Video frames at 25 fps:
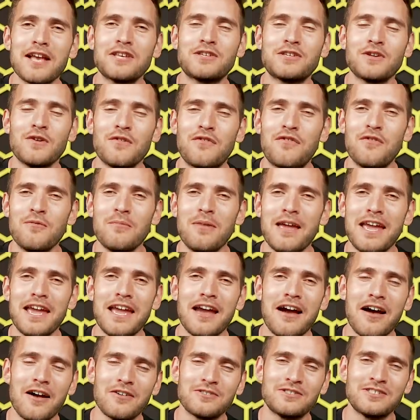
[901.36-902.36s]
that's all from
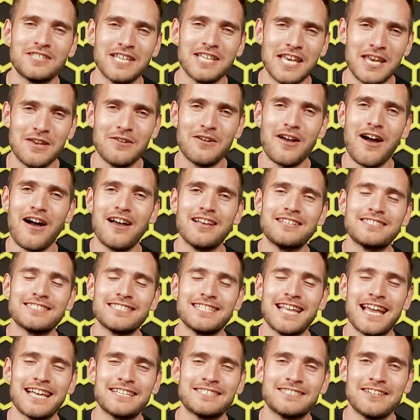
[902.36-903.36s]
me. I'll see you guys
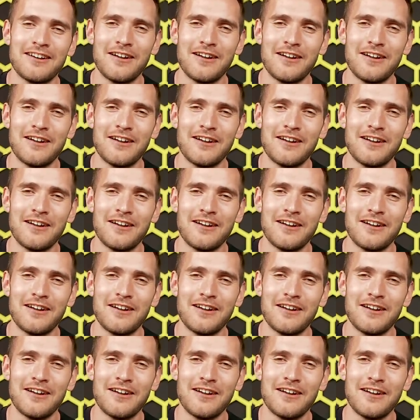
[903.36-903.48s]
next